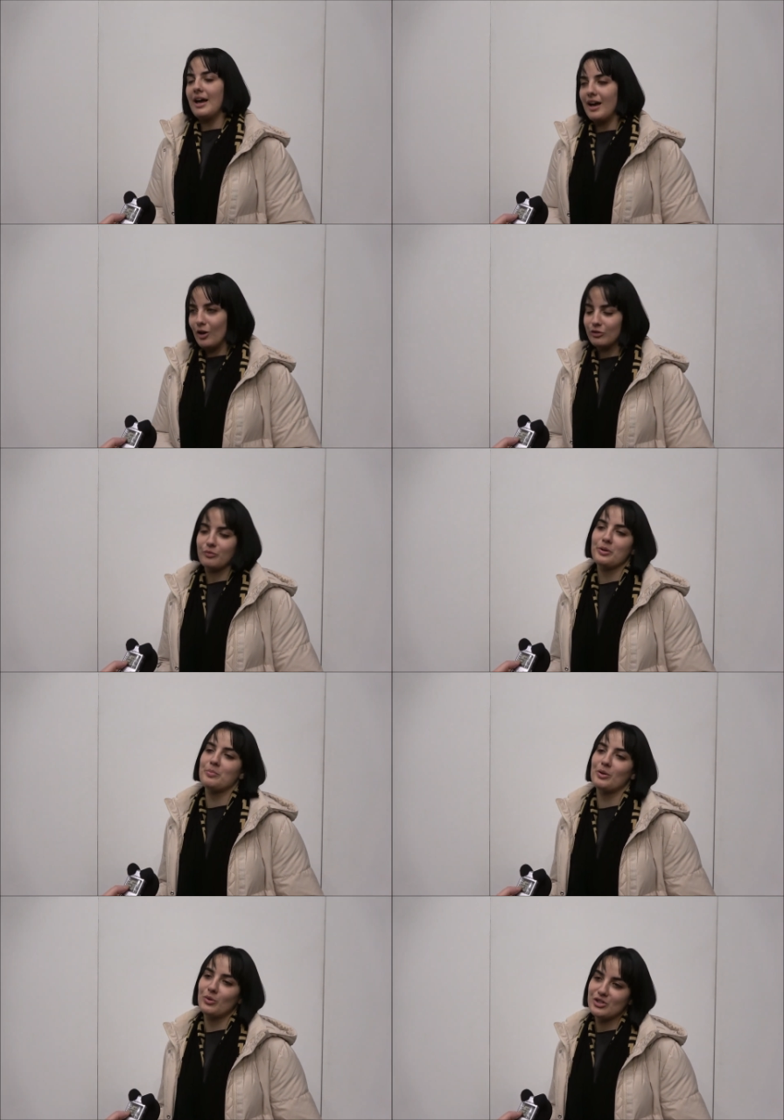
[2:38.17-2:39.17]
a lot of
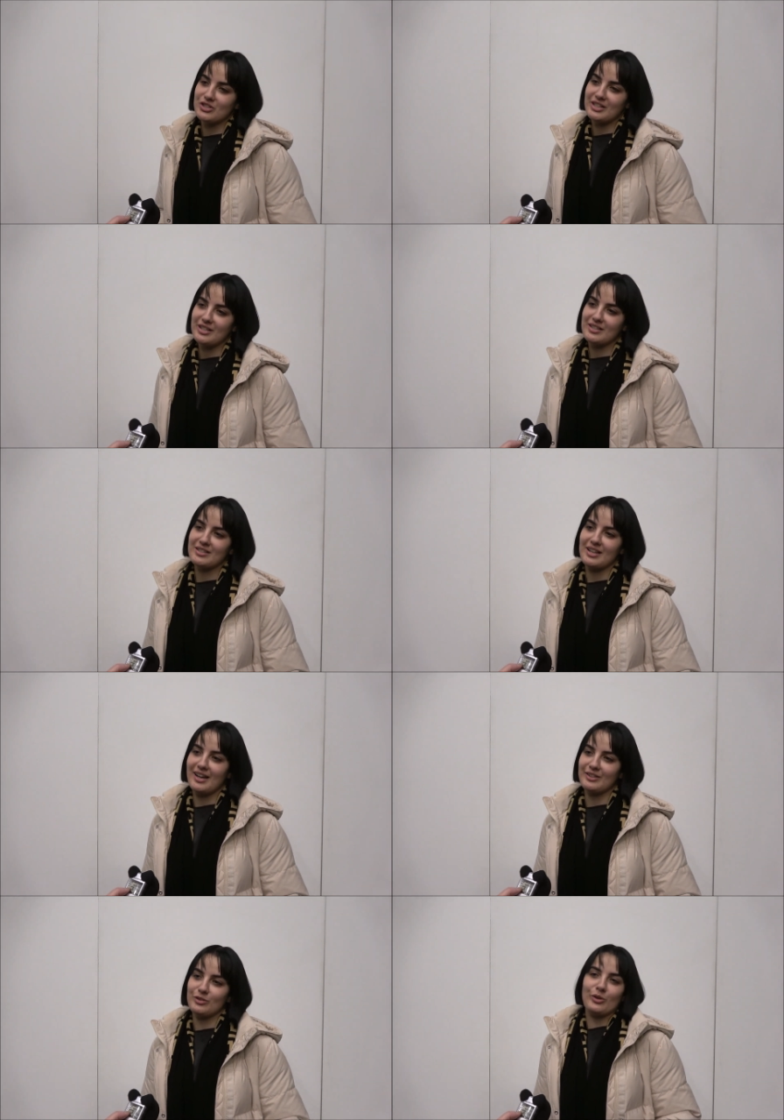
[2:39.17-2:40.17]
people watch this
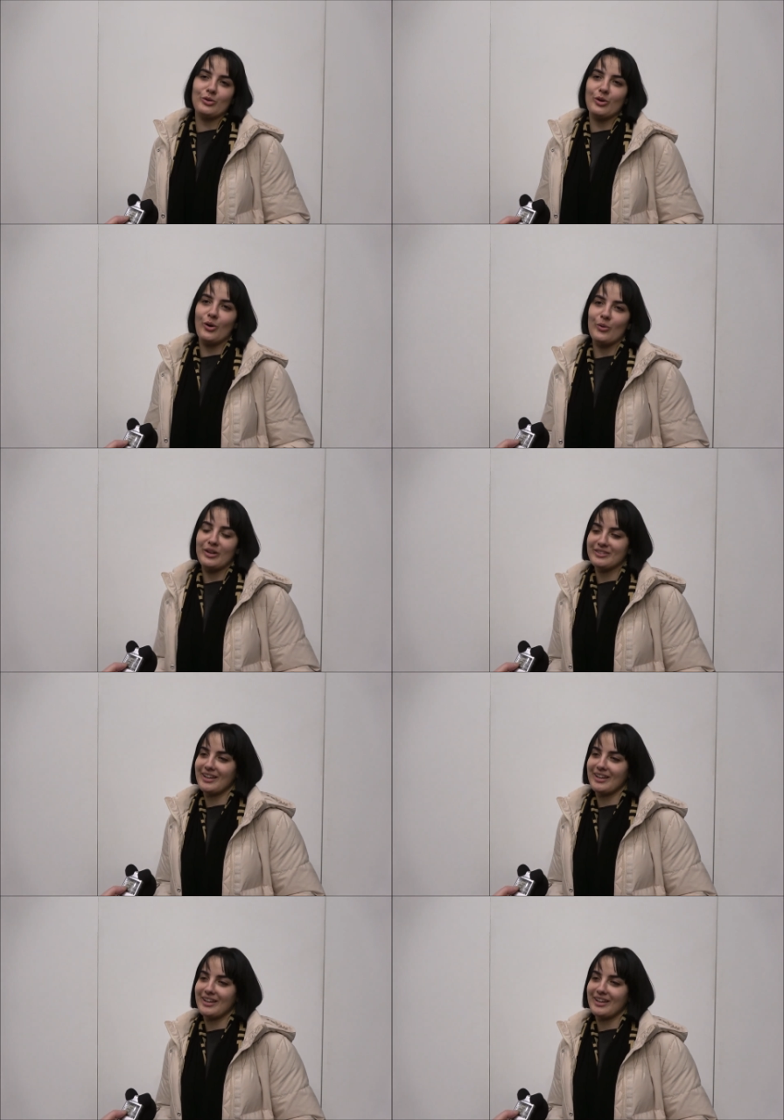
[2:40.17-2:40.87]
and you don't know what